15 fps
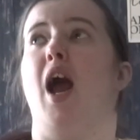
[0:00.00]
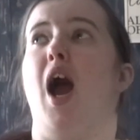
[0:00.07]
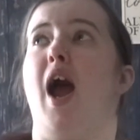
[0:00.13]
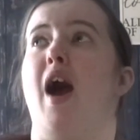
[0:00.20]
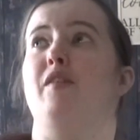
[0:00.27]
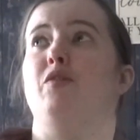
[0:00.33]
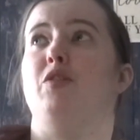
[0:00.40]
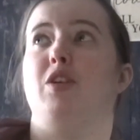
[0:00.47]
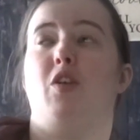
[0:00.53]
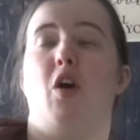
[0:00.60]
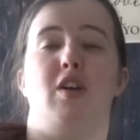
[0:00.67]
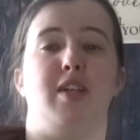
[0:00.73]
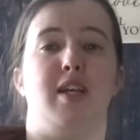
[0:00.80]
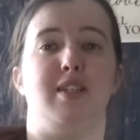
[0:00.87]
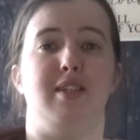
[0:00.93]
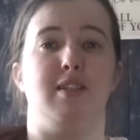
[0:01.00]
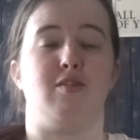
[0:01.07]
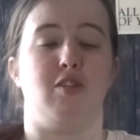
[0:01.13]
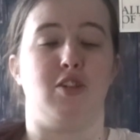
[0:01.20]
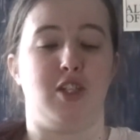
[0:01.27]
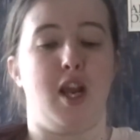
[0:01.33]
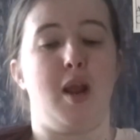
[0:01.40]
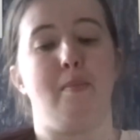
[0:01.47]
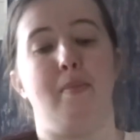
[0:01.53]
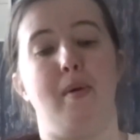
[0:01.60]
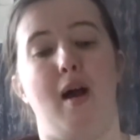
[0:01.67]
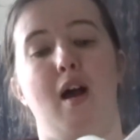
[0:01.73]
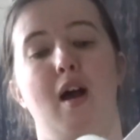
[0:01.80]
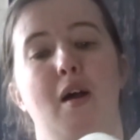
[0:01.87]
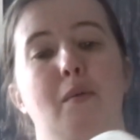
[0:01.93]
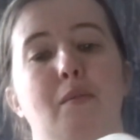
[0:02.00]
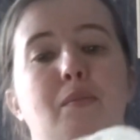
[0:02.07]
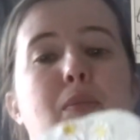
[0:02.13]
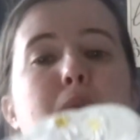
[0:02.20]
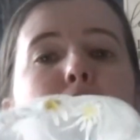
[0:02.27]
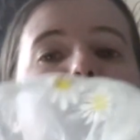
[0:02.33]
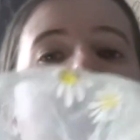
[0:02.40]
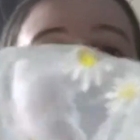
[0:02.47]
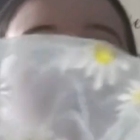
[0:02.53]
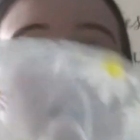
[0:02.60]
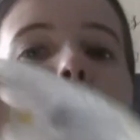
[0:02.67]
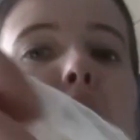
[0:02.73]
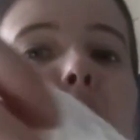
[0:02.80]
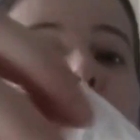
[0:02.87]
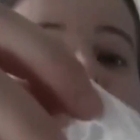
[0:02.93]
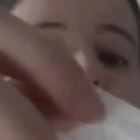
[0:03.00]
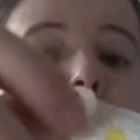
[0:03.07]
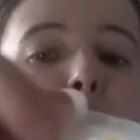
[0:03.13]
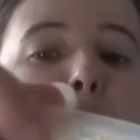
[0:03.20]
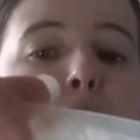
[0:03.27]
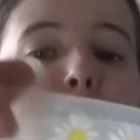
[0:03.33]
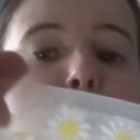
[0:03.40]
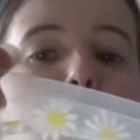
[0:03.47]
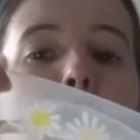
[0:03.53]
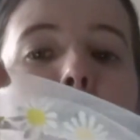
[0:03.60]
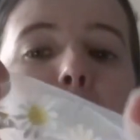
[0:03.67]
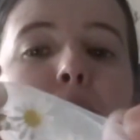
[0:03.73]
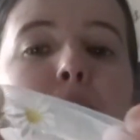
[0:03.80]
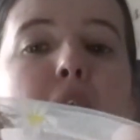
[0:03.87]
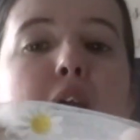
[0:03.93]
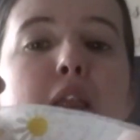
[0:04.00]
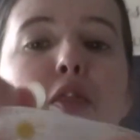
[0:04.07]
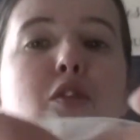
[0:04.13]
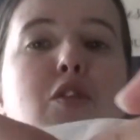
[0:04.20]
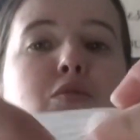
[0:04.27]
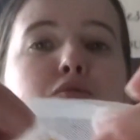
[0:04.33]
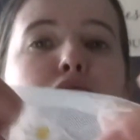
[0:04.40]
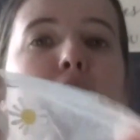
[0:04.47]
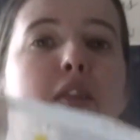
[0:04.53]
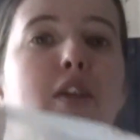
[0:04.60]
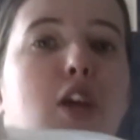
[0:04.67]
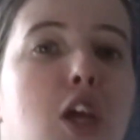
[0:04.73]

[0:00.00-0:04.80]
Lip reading: I have already got a daisy scrunchie, but I saw this mesh one and thought it was rather